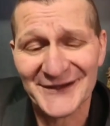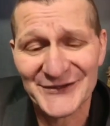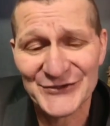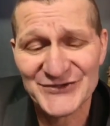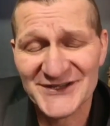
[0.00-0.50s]

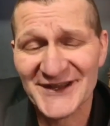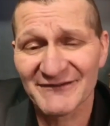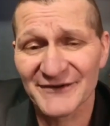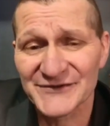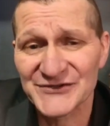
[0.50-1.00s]

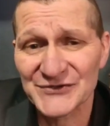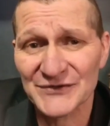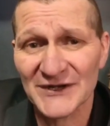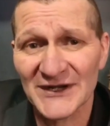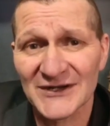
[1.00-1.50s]
endeavor
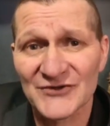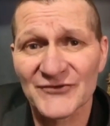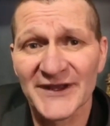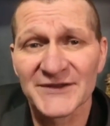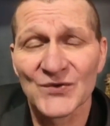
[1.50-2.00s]
to
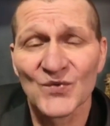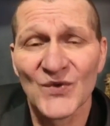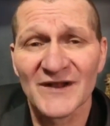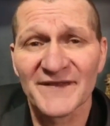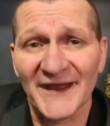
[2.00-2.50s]
creating the
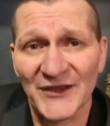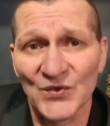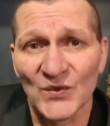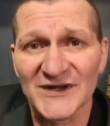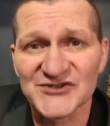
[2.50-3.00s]
wealth that you want.